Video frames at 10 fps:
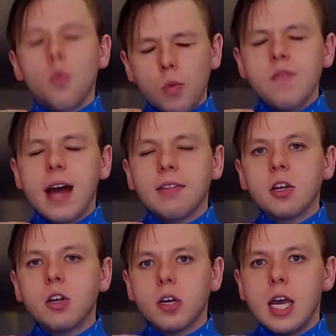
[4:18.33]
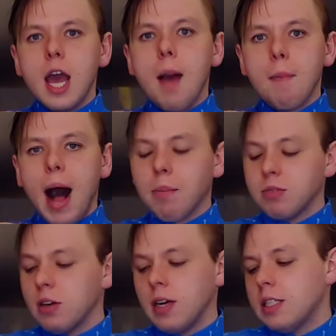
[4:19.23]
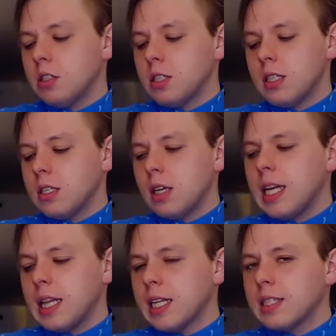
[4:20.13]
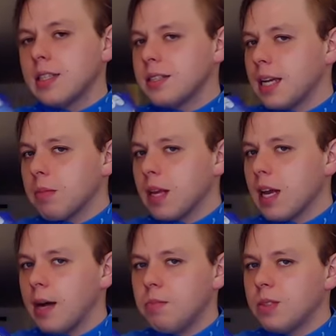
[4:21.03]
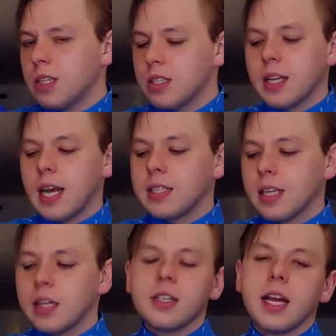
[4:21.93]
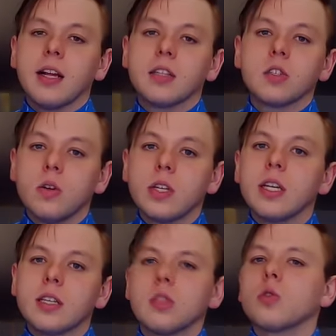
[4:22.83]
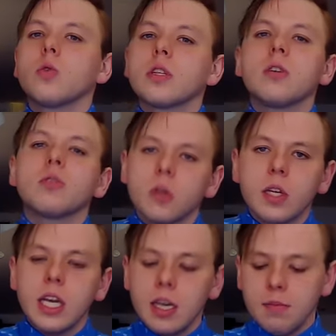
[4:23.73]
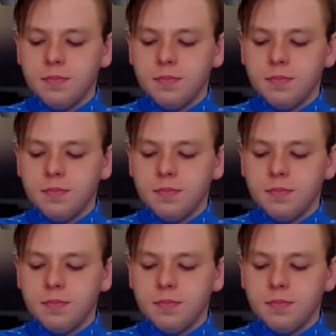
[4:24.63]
We've got the cookie pop. So it's just, I think it's the same thing. I'm just guessing they're saying it's cookie because it's Oreo cookie.